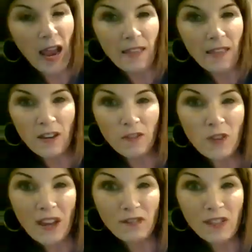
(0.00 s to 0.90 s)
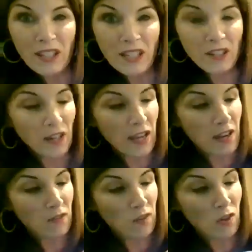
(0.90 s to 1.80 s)
And then if you get really
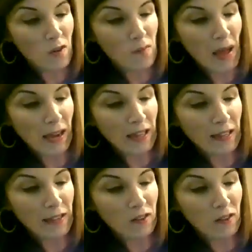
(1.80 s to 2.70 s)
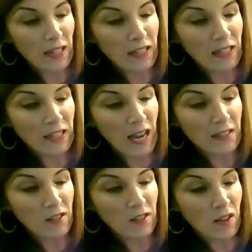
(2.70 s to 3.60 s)
creative, you can go back and add little like
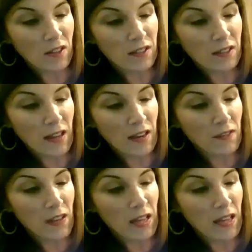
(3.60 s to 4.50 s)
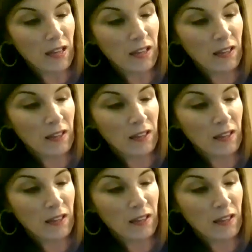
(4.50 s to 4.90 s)
dots along the side of it.